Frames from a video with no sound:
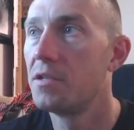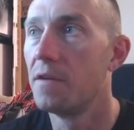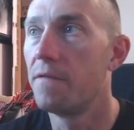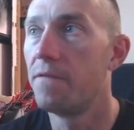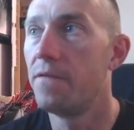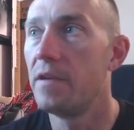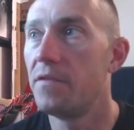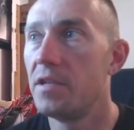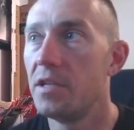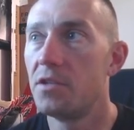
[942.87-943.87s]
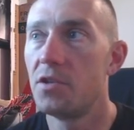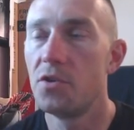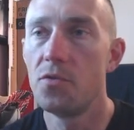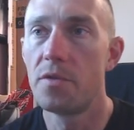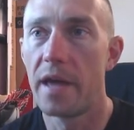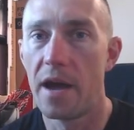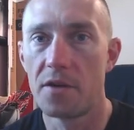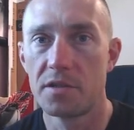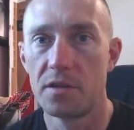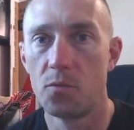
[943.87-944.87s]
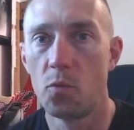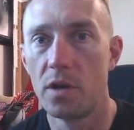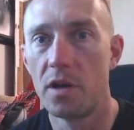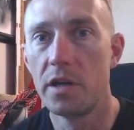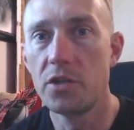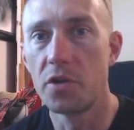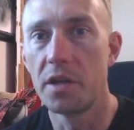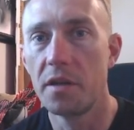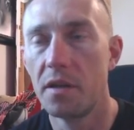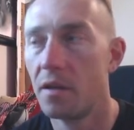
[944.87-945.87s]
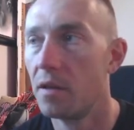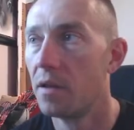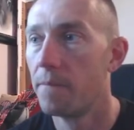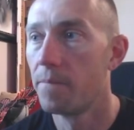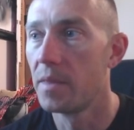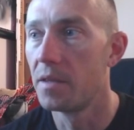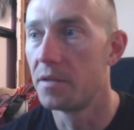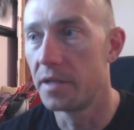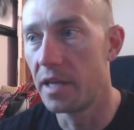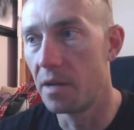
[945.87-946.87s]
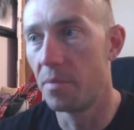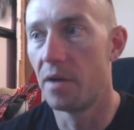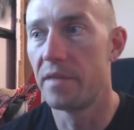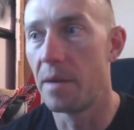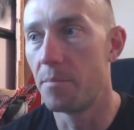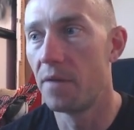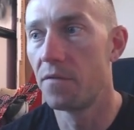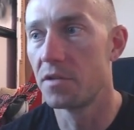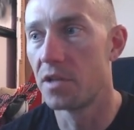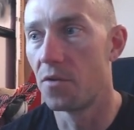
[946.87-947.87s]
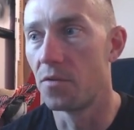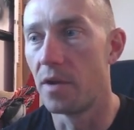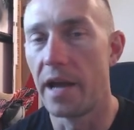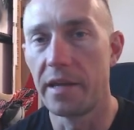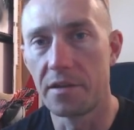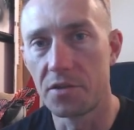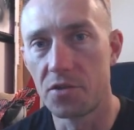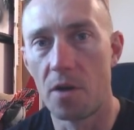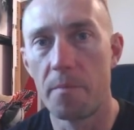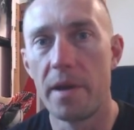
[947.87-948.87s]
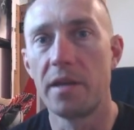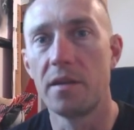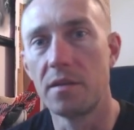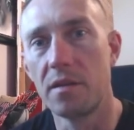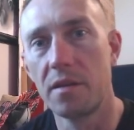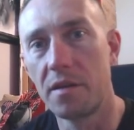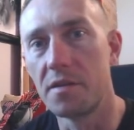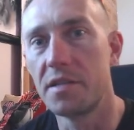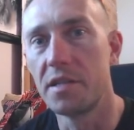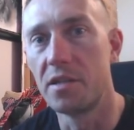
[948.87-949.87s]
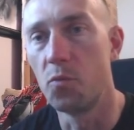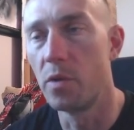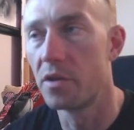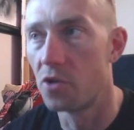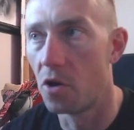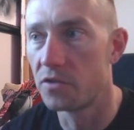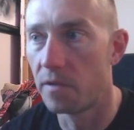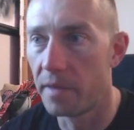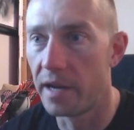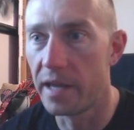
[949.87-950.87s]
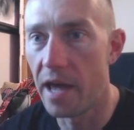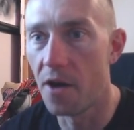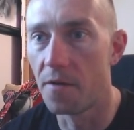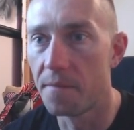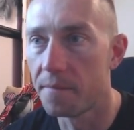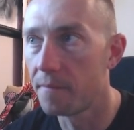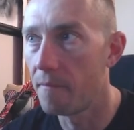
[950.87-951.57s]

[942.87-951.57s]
to 52,100 to get above that buffer zone, I get to start making consistent withdrawals from that account.